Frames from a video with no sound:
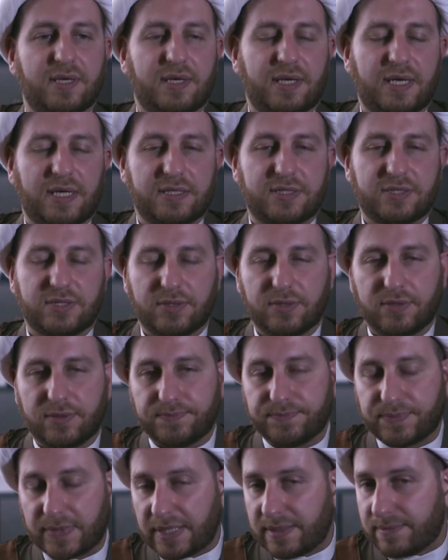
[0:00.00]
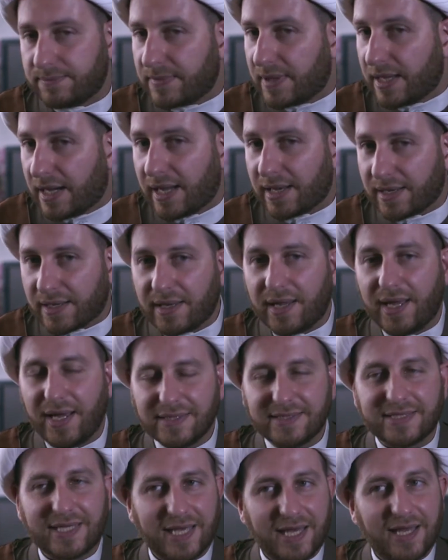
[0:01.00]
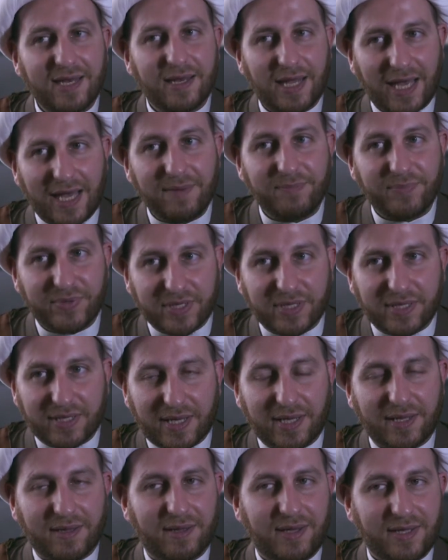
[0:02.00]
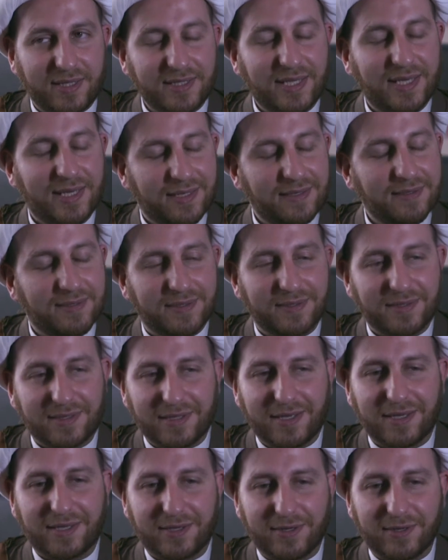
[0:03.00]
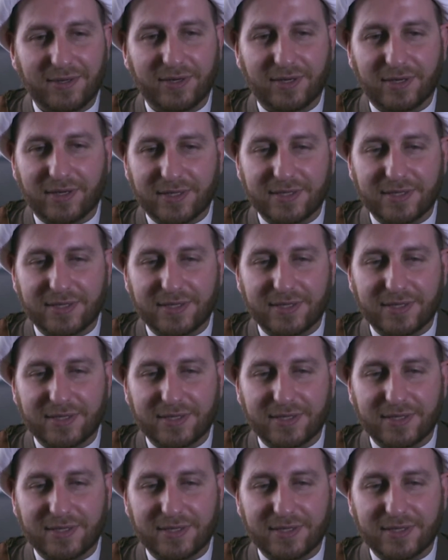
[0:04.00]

and so a lot can happen, a lot can occur.